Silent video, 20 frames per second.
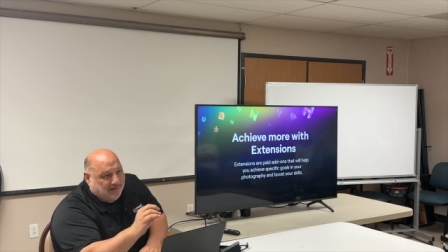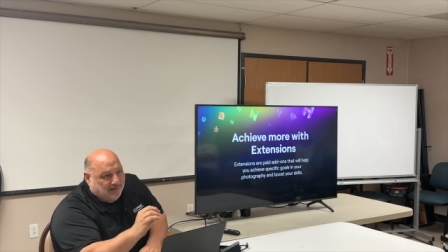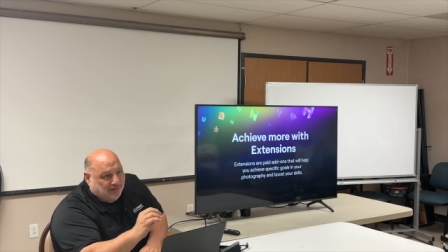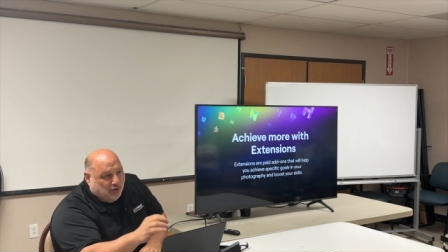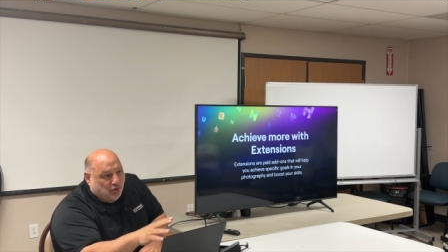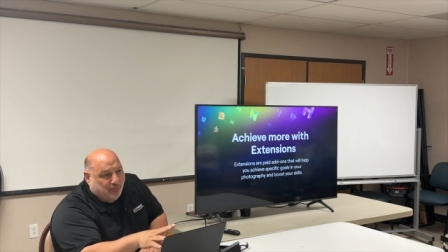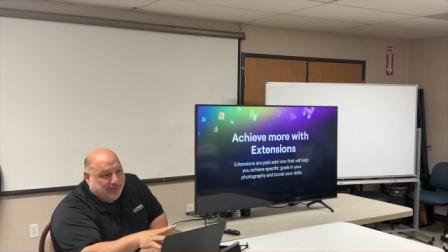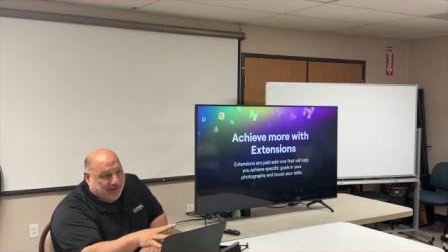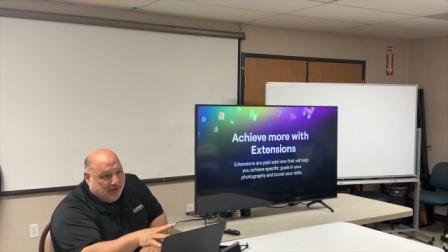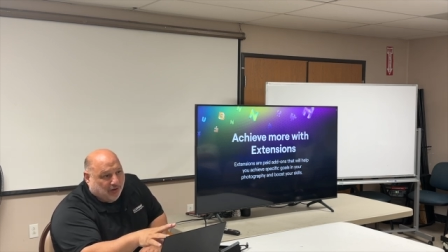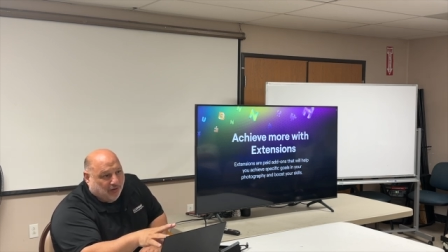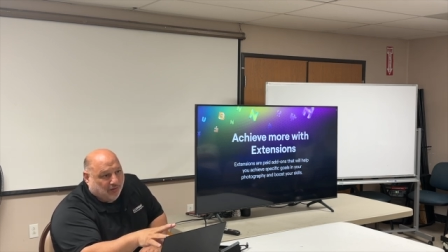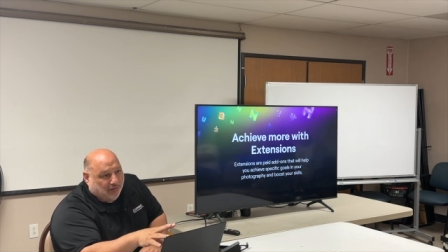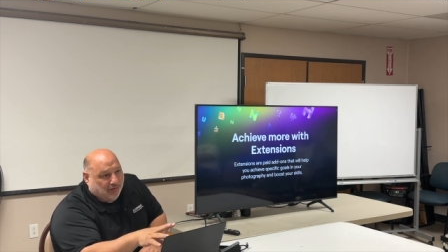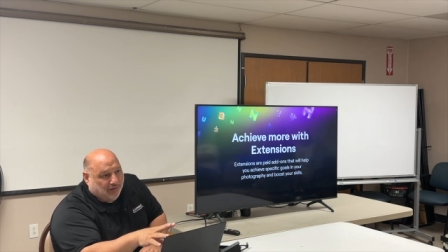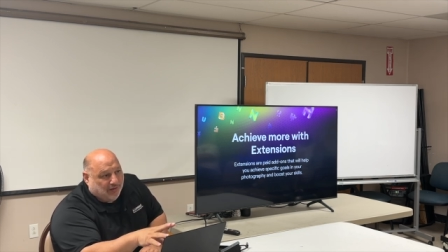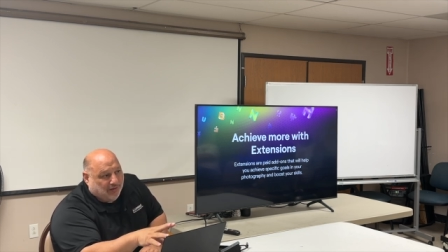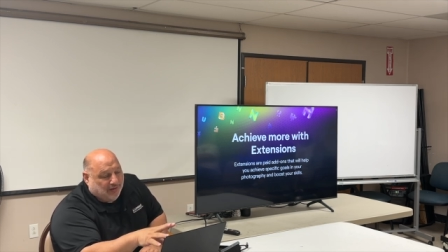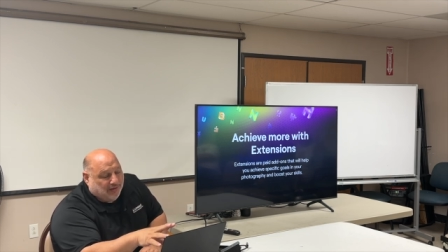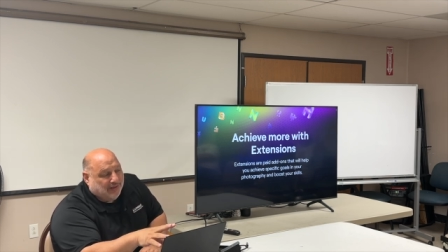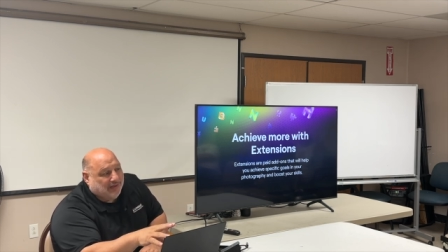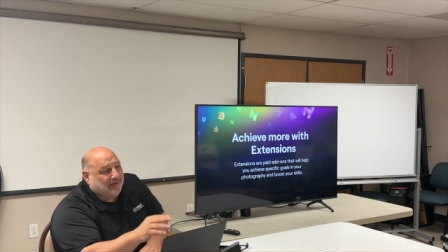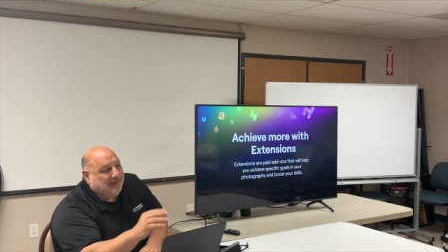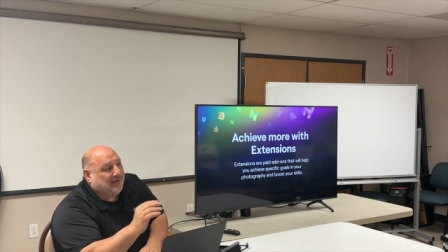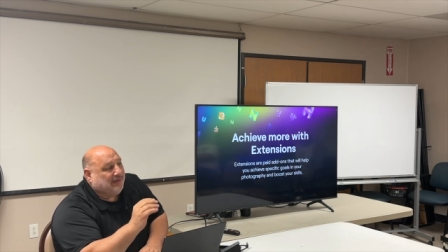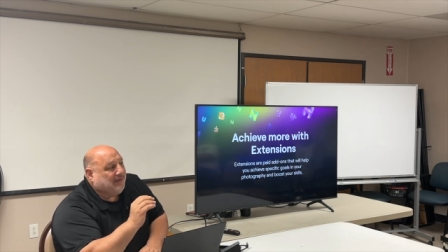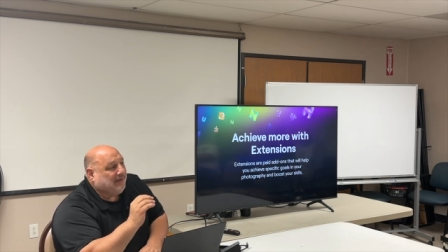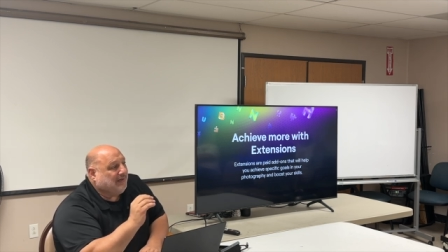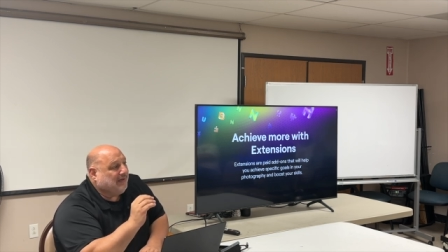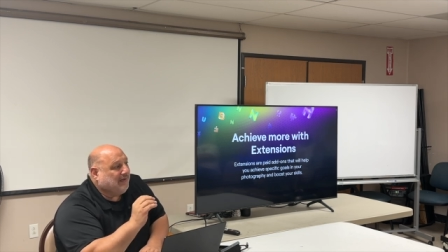Luminar,
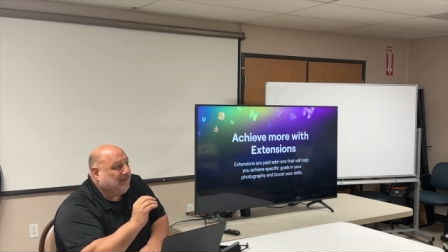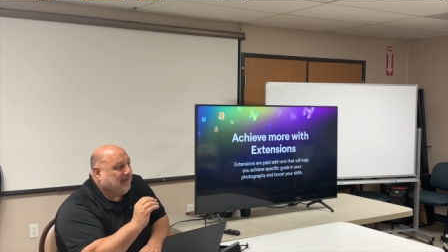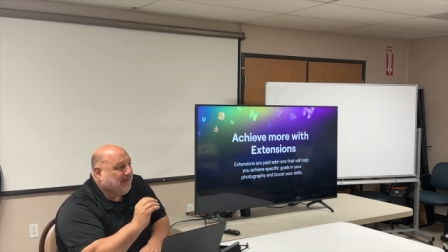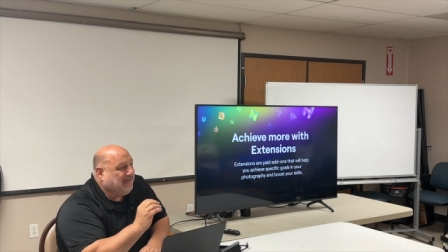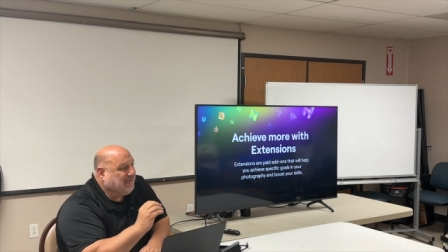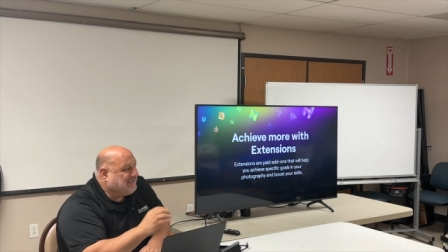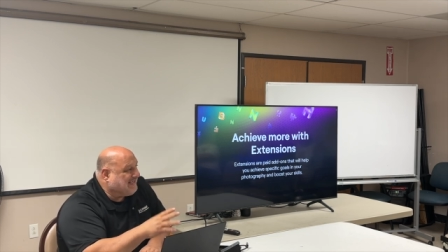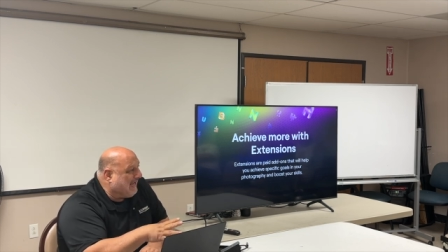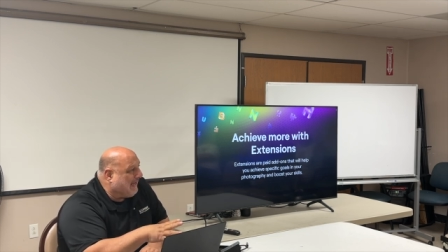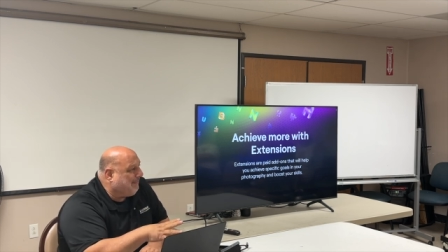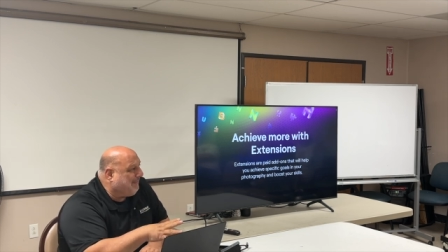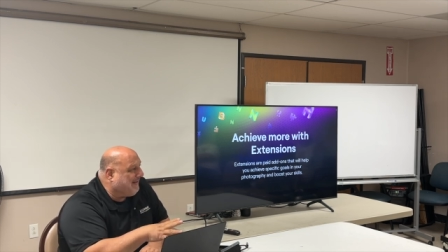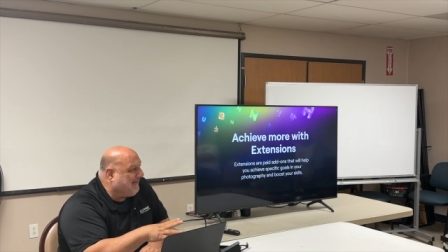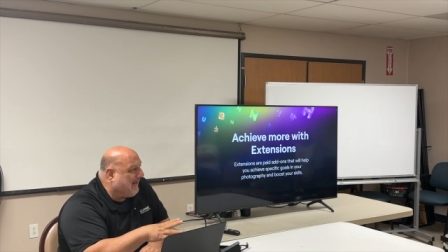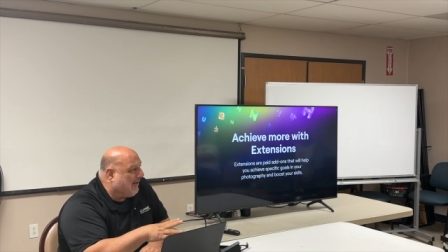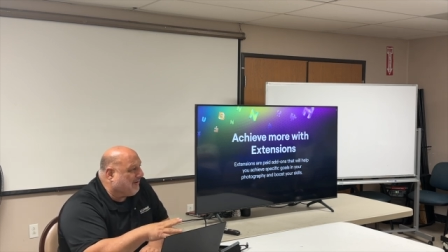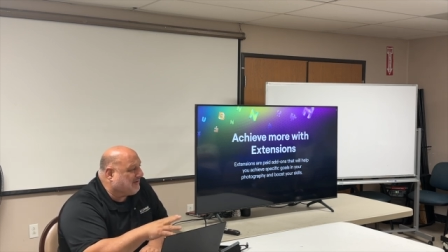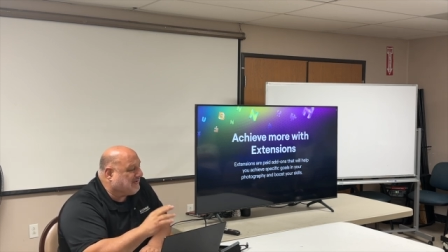he sat me down